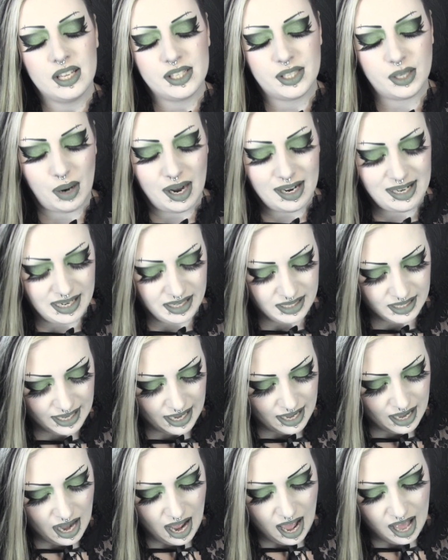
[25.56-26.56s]
So I didn't
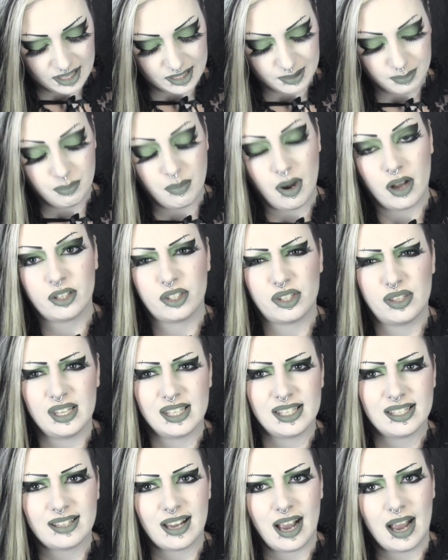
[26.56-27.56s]
get as much
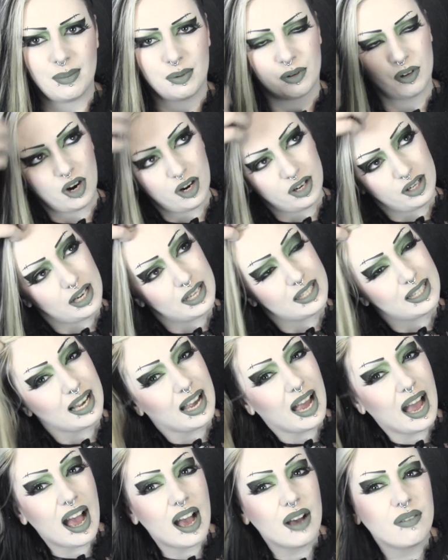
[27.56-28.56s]
this time around as I
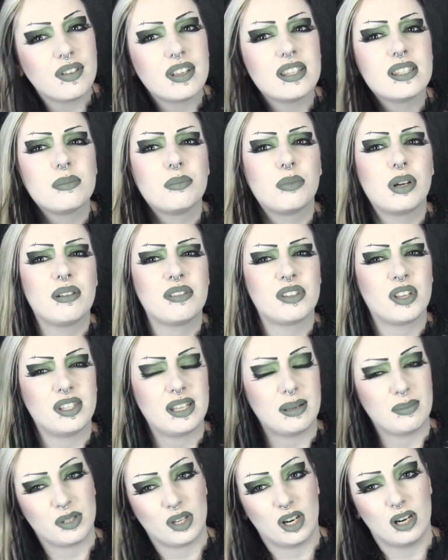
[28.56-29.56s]
have in some previous
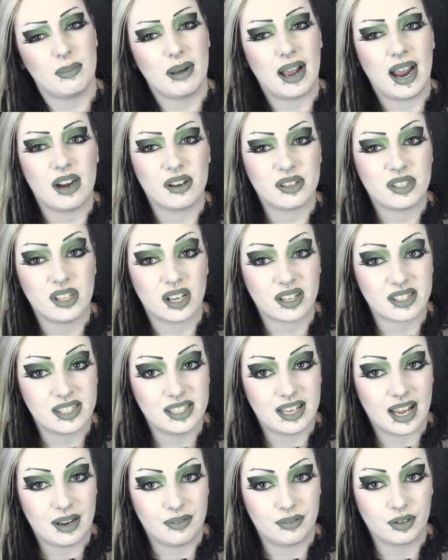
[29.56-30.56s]
hauls. I'm sorry, my hair sucks
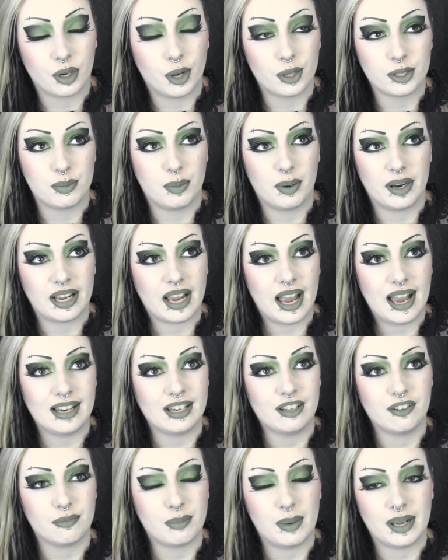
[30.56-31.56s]
today. I forgot to bring
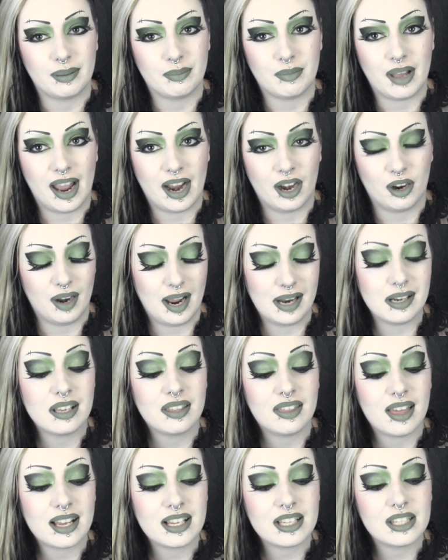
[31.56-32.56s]
any of my hair
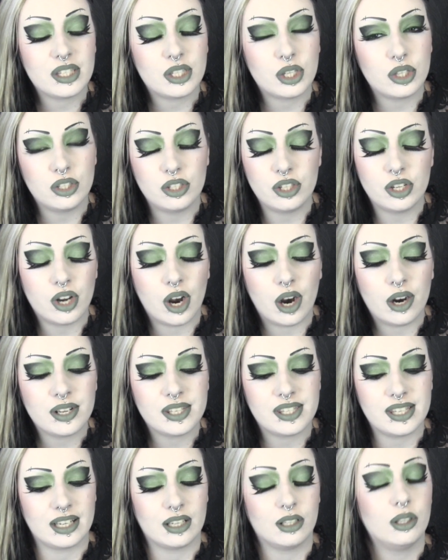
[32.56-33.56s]
anythings to the new
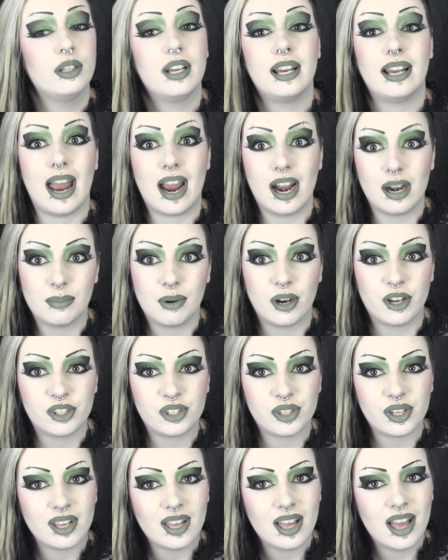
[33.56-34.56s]
house, including a
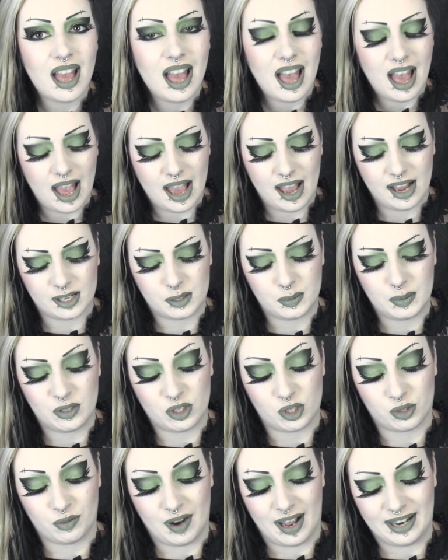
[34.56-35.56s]
hairbrush, because we
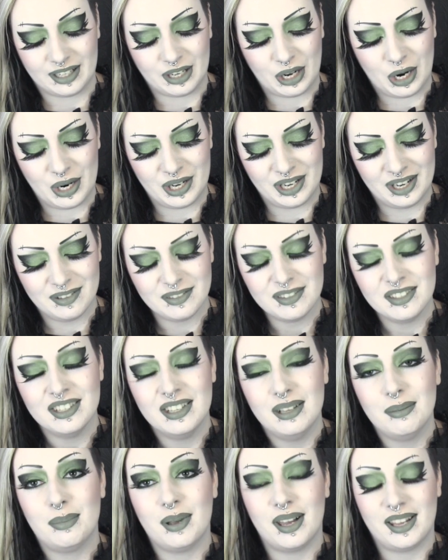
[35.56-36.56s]
just ran down.
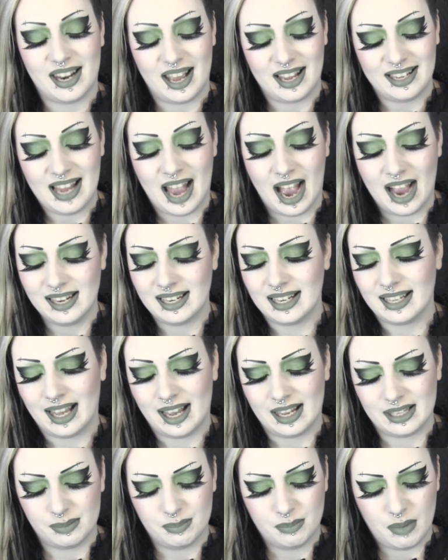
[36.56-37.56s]
But yeah, I didn't
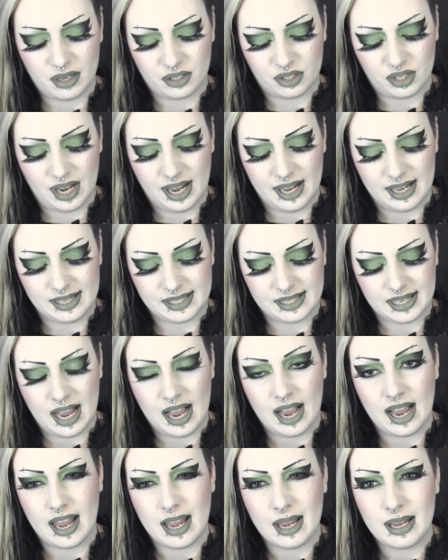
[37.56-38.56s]
get as much as
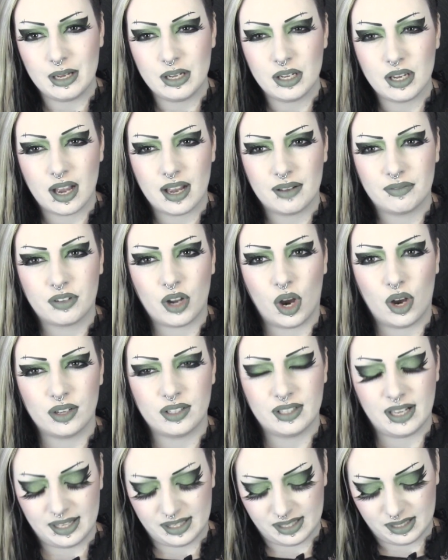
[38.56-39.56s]
I have
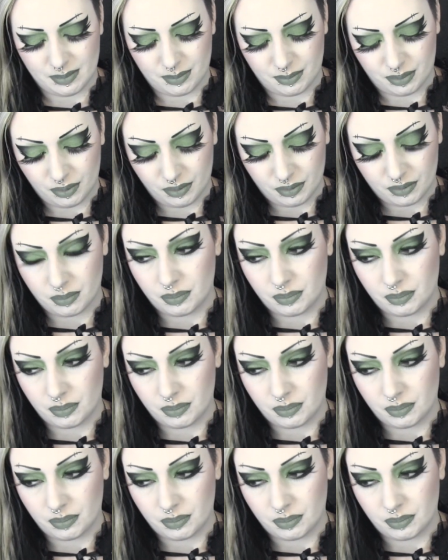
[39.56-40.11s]
gotten in some...